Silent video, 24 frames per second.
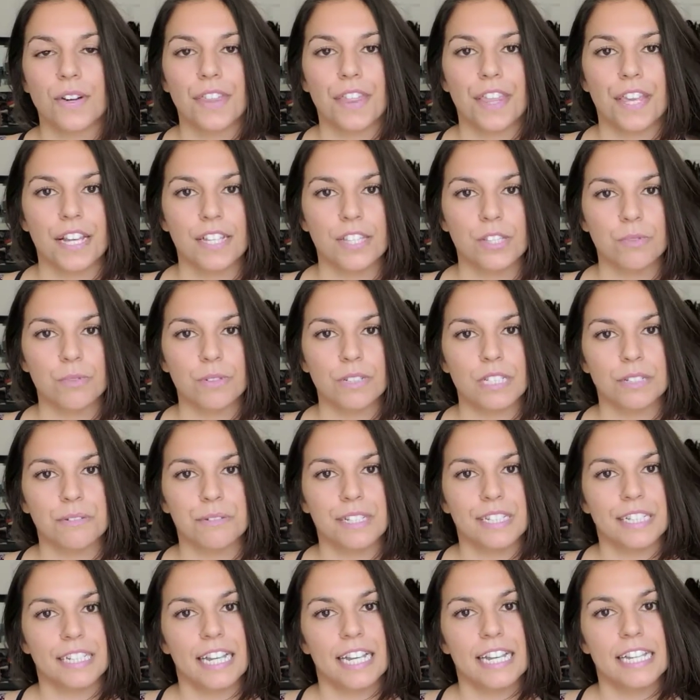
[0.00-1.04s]
I think it's really,
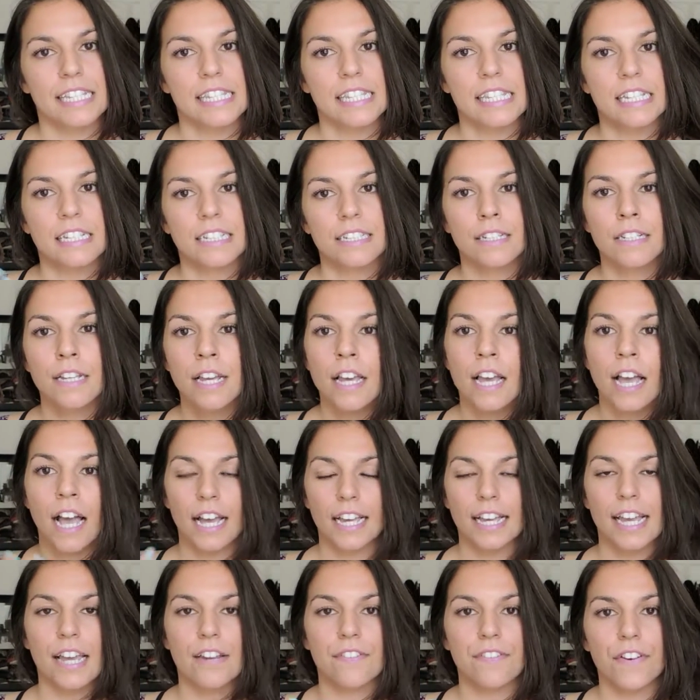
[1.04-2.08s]
really nice, and
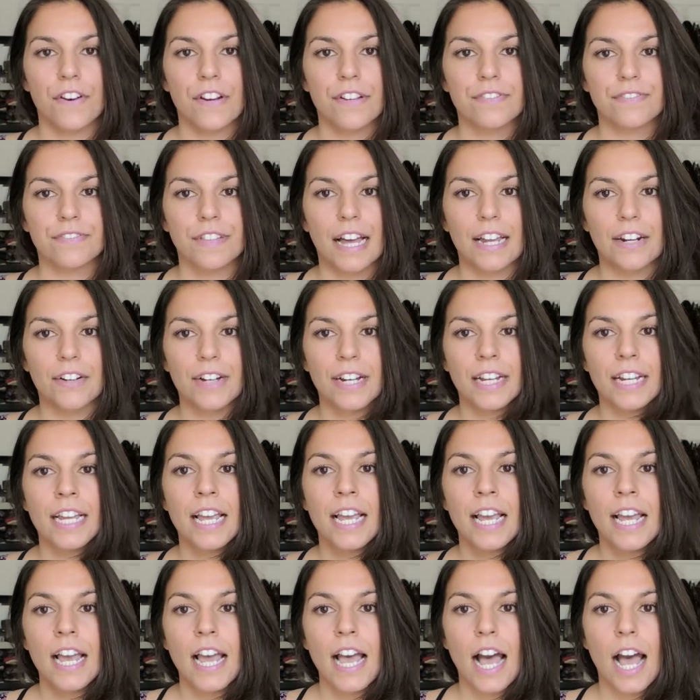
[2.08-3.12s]
again, very flattering.
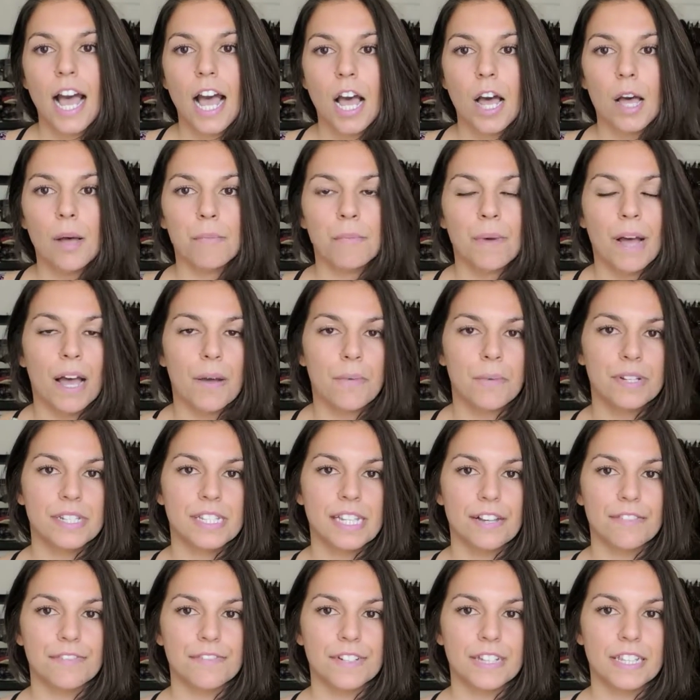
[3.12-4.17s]
I would
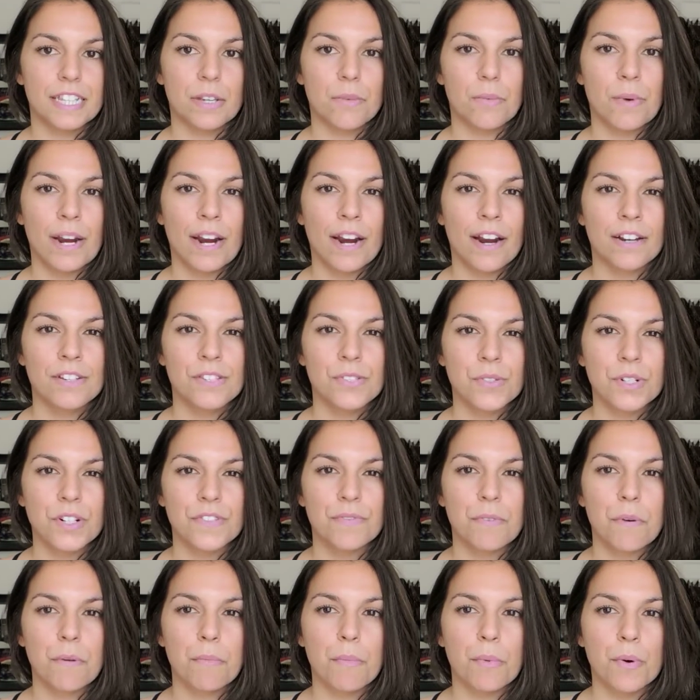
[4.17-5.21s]
definitely wear sort
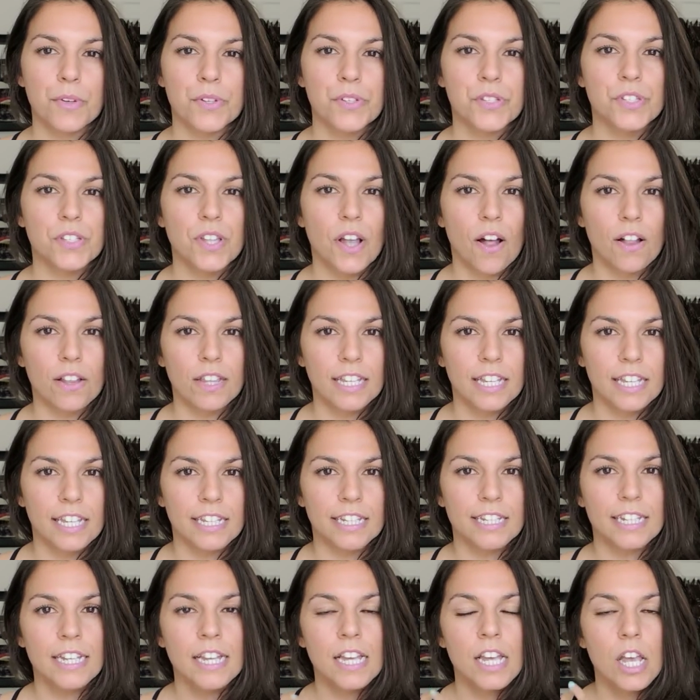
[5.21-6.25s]
of a more
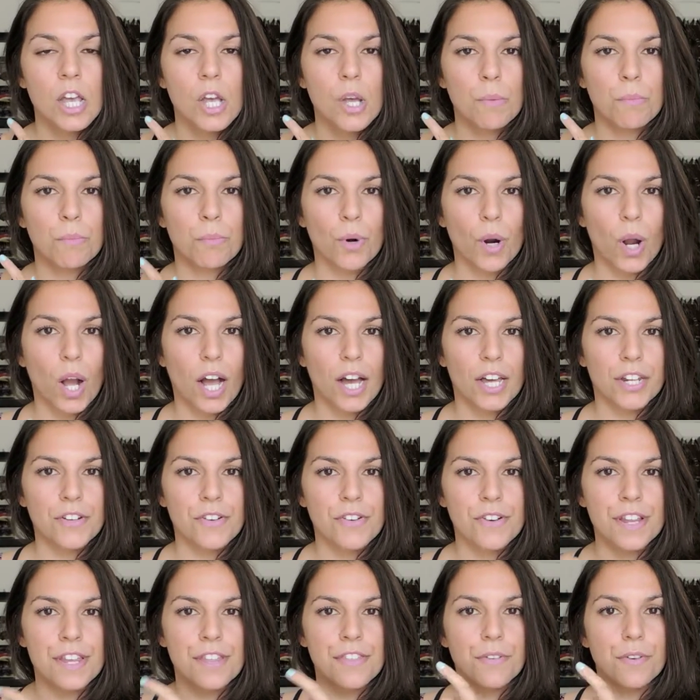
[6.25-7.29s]
solid bra
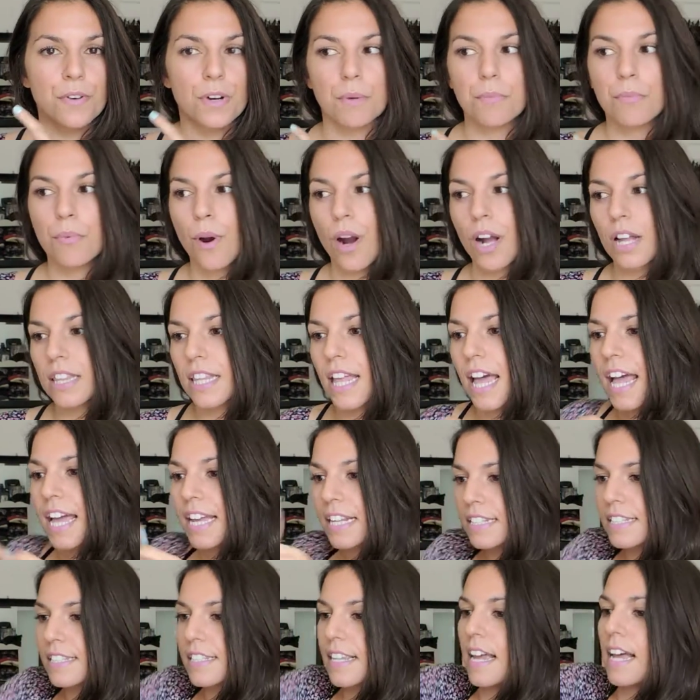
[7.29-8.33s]
underneath or a
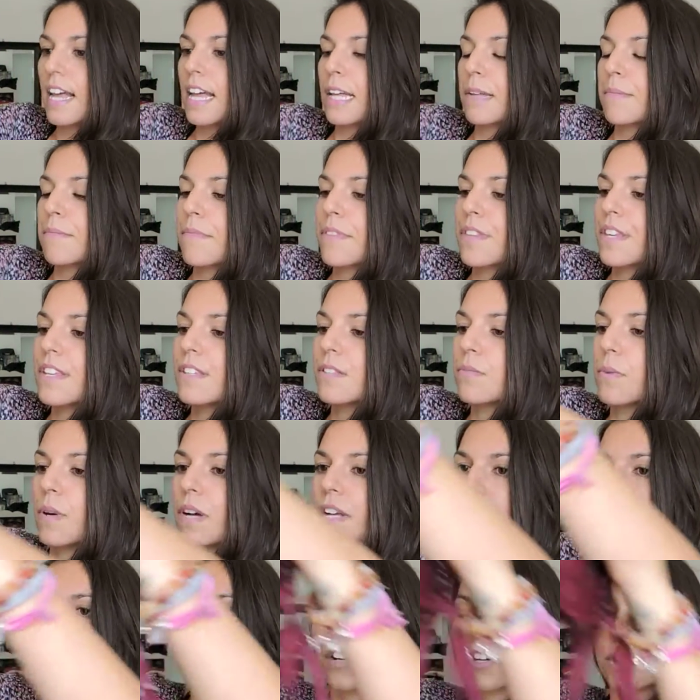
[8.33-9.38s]
bralette. These
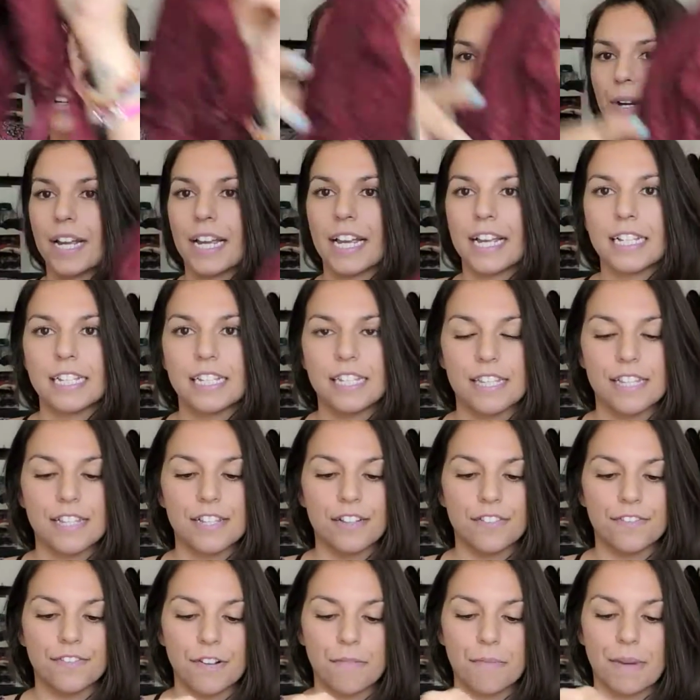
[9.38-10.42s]
ones are great. These
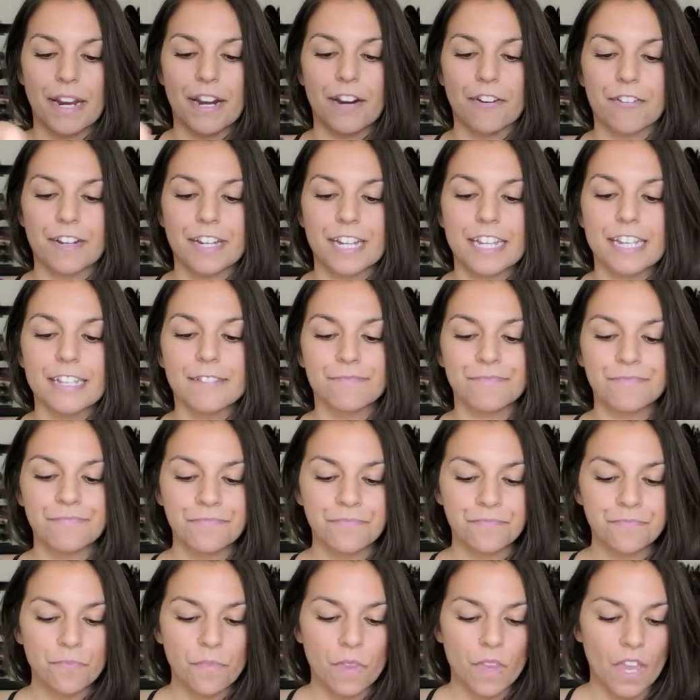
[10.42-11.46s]
are from Aerie,
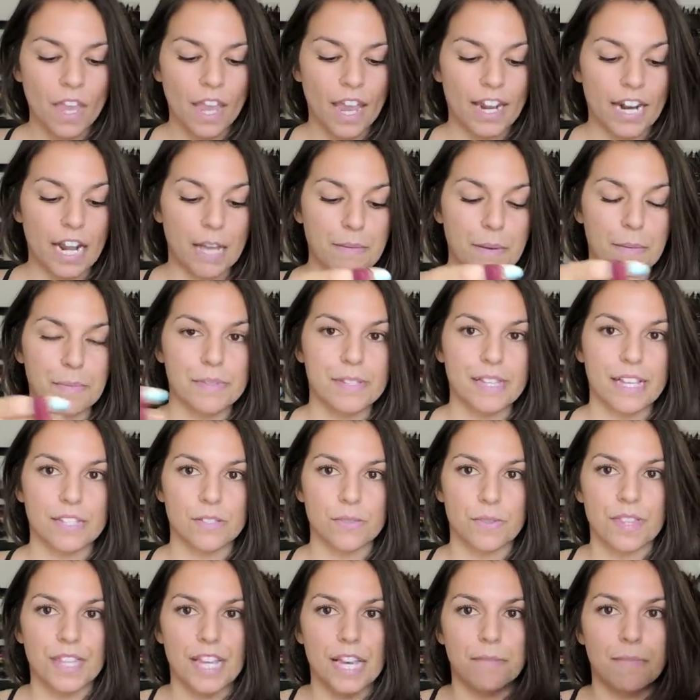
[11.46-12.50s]
and I'm
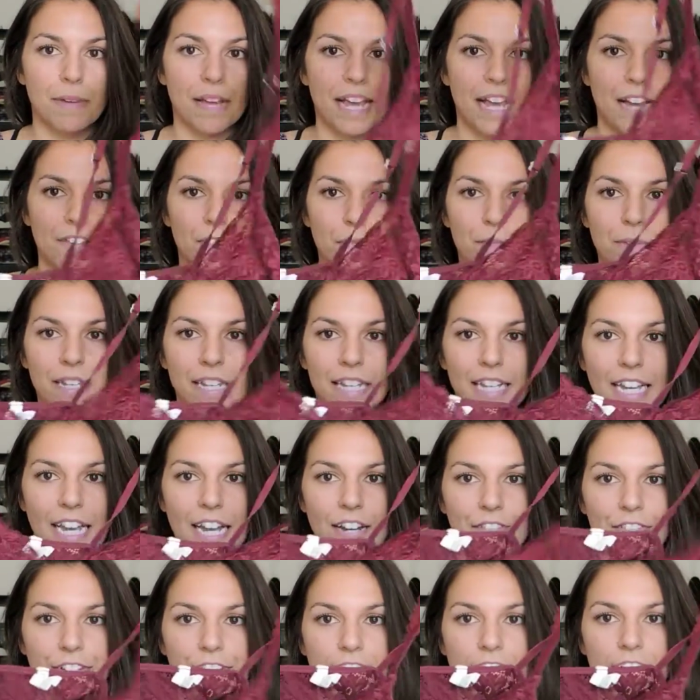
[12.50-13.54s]
obsessed with them. I have them in like
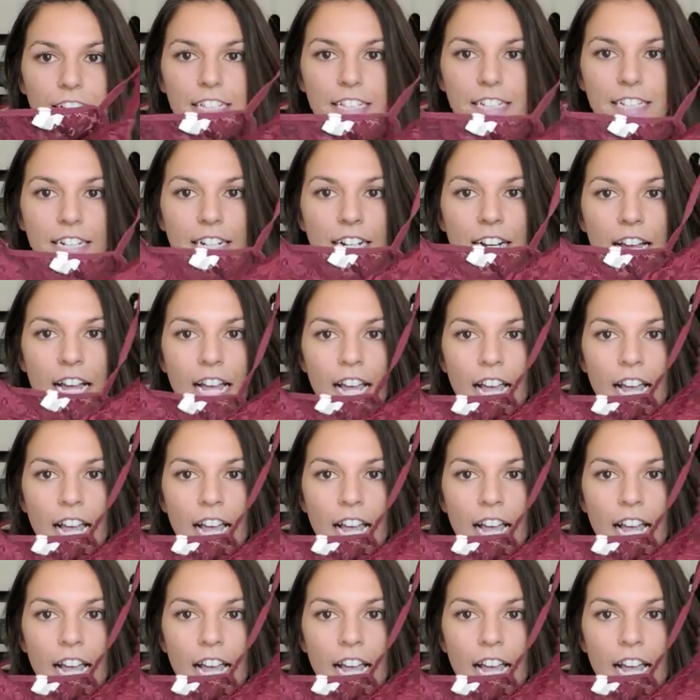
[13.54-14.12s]
every color.